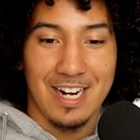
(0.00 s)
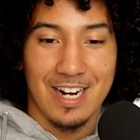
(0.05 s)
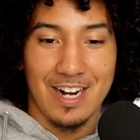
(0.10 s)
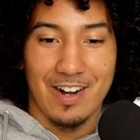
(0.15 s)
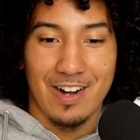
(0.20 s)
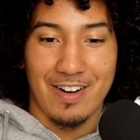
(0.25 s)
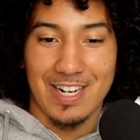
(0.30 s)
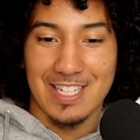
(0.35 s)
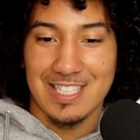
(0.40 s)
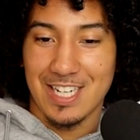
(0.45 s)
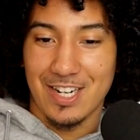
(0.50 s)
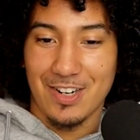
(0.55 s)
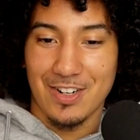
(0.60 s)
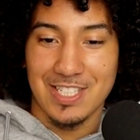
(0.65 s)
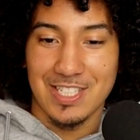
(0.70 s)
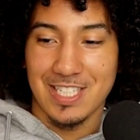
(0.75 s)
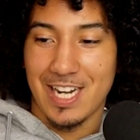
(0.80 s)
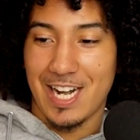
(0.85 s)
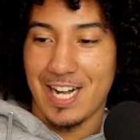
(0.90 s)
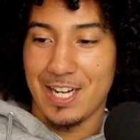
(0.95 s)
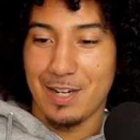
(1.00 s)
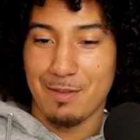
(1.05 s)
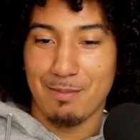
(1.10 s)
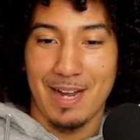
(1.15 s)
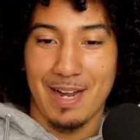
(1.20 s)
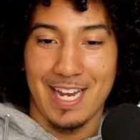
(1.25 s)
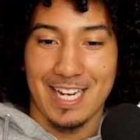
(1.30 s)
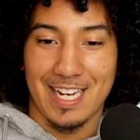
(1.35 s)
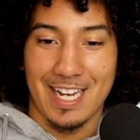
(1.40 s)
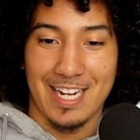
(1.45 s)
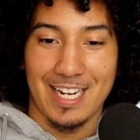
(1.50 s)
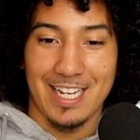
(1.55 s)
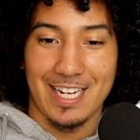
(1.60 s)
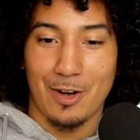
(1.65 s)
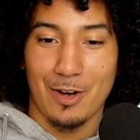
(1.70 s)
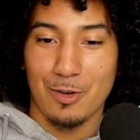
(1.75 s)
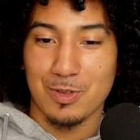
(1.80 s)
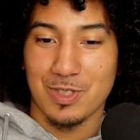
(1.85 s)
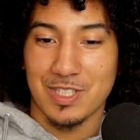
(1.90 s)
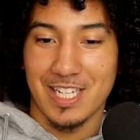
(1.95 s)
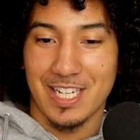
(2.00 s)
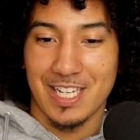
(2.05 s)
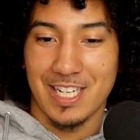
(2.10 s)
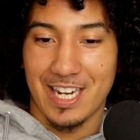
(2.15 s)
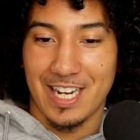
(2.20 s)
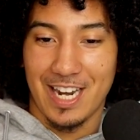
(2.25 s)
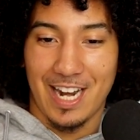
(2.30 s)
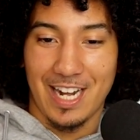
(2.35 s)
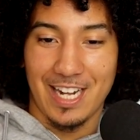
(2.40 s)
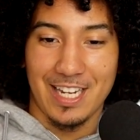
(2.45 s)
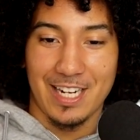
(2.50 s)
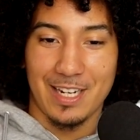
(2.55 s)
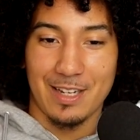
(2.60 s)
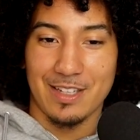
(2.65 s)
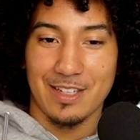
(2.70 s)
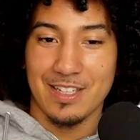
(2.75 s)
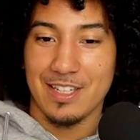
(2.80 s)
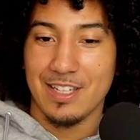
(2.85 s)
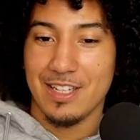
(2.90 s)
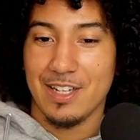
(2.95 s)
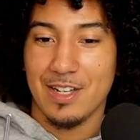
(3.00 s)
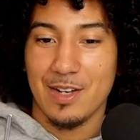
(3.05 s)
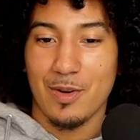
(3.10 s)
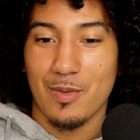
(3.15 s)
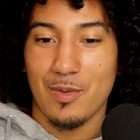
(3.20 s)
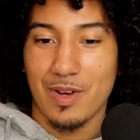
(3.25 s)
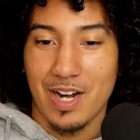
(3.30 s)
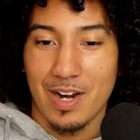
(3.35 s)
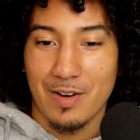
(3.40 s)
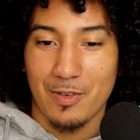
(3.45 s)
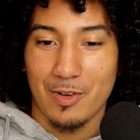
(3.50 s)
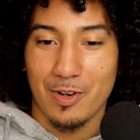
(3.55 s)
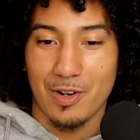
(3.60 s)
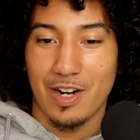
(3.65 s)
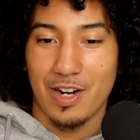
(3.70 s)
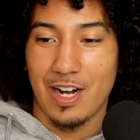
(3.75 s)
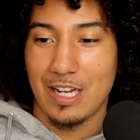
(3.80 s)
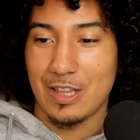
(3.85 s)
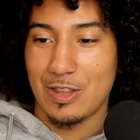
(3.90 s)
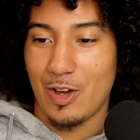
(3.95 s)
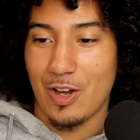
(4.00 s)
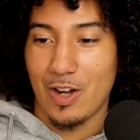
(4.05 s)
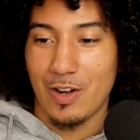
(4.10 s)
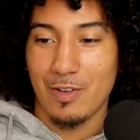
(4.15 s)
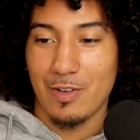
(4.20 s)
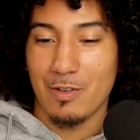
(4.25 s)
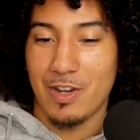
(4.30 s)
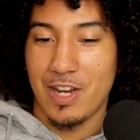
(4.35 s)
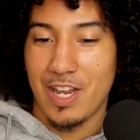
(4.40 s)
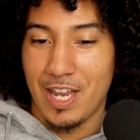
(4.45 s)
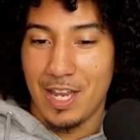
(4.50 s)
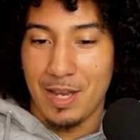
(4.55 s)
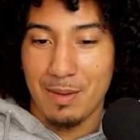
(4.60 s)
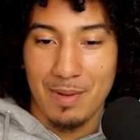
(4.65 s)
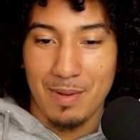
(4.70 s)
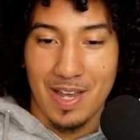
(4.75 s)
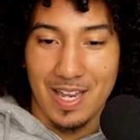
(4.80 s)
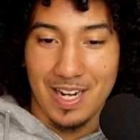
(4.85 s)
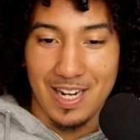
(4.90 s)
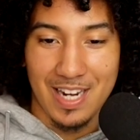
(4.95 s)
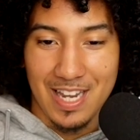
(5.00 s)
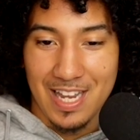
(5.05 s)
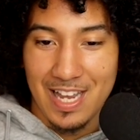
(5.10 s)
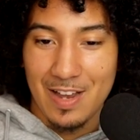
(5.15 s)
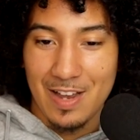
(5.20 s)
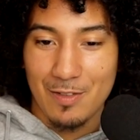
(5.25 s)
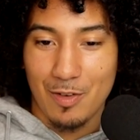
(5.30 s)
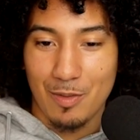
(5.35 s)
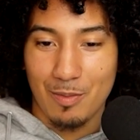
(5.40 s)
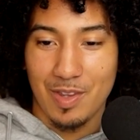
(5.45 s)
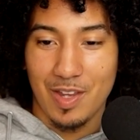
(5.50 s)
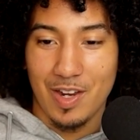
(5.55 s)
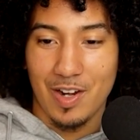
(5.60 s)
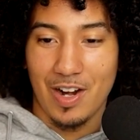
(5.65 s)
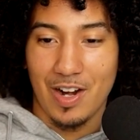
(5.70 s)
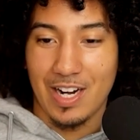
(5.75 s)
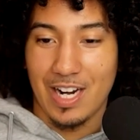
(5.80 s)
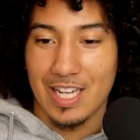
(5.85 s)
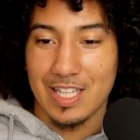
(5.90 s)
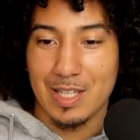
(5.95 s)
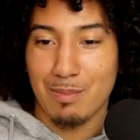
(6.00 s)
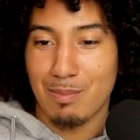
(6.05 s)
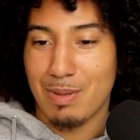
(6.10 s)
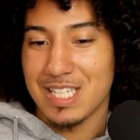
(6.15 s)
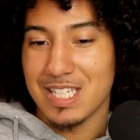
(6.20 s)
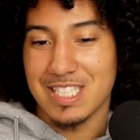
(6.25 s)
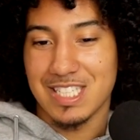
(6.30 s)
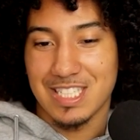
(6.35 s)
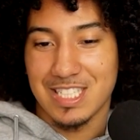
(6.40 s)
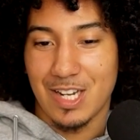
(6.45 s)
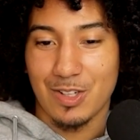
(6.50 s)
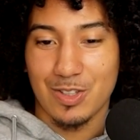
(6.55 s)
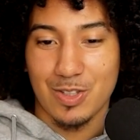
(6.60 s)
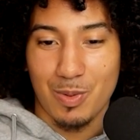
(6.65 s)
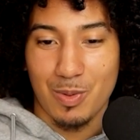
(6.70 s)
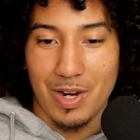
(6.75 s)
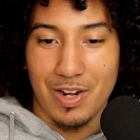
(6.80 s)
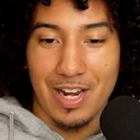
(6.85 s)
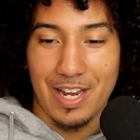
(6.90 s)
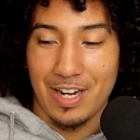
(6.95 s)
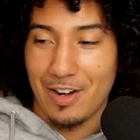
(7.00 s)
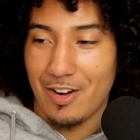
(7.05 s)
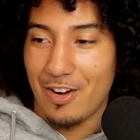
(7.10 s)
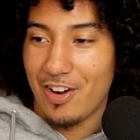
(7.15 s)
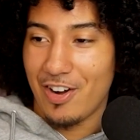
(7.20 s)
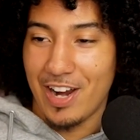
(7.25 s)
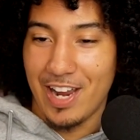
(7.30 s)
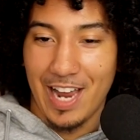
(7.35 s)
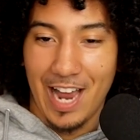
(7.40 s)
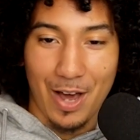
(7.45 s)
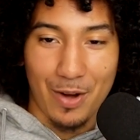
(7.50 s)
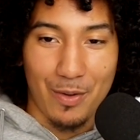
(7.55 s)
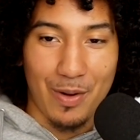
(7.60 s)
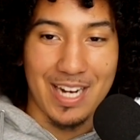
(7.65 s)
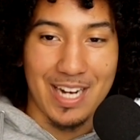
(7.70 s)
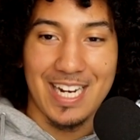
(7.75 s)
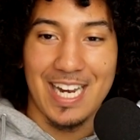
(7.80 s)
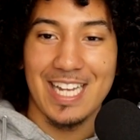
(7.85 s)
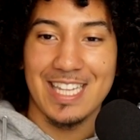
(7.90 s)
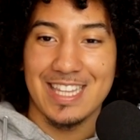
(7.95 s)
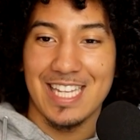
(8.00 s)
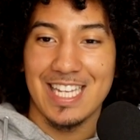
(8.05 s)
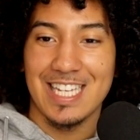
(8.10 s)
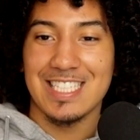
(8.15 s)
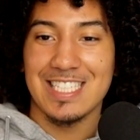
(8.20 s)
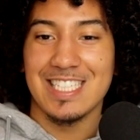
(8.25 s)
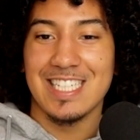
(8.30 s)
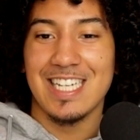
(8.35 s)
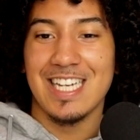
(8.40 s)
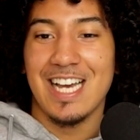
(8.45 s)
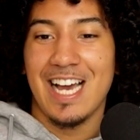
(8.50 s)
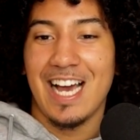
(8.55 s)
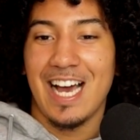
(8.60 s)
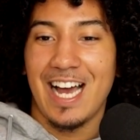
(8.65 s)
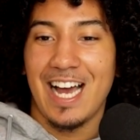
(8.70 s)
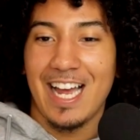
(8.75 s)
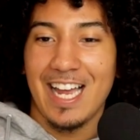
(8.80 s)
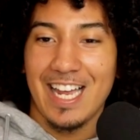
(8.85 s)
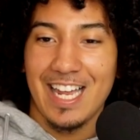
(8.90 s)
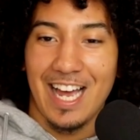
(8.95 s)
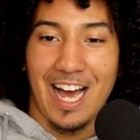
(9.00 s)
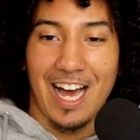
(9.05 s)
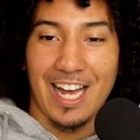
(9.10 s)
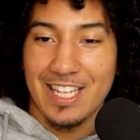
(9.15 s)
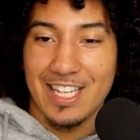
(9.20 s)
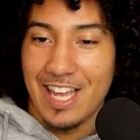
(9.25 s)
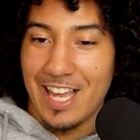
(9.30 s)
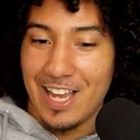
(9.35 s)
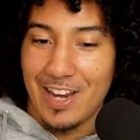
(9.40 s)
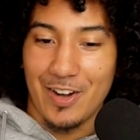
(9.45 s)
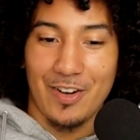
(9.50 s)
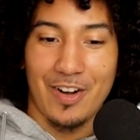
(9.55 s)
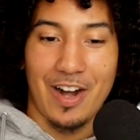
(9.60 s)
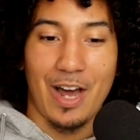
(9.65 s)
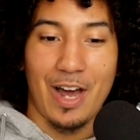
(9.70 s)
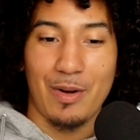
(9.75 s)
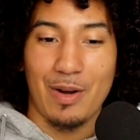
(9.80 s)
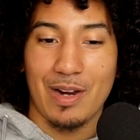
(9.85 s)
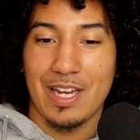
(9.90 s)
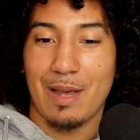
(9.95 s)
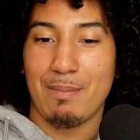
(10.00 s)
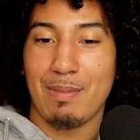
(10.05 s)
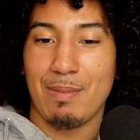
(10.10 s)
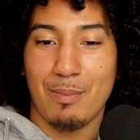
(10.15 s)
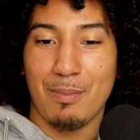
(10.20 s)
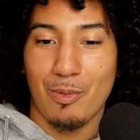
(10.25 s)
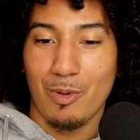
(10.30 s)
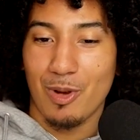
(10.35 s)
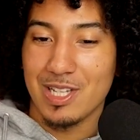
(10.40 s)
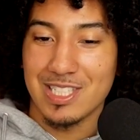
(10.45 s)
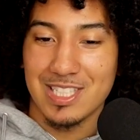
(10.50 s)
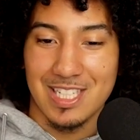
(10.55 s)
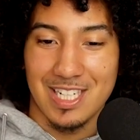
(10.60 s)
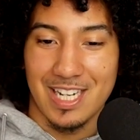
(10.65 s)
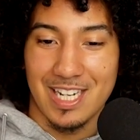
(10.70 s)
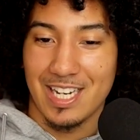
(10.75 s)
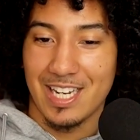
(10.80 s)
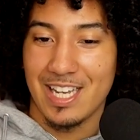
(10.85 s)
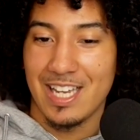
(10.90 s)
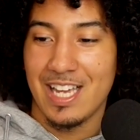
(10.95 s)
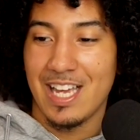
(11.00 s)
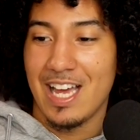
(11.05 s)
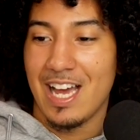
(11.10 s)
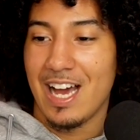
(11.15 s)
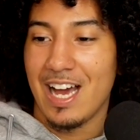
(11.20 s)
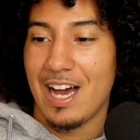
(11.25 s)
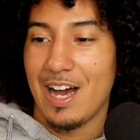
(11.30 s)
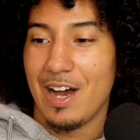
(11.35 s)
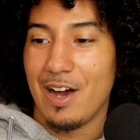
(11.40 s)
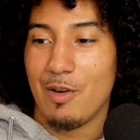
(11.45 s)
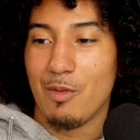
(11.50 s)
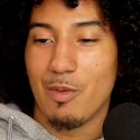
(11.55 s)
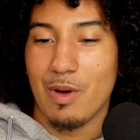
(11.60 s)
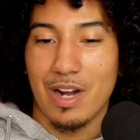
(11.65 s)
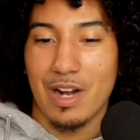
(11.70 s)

All right, Sarah said I need a mic, I need hosting, and I need a whatever. I thought of a name, and from there I got the basics out the way. Like, all right, how do I get this on the air? How do I get people listening? When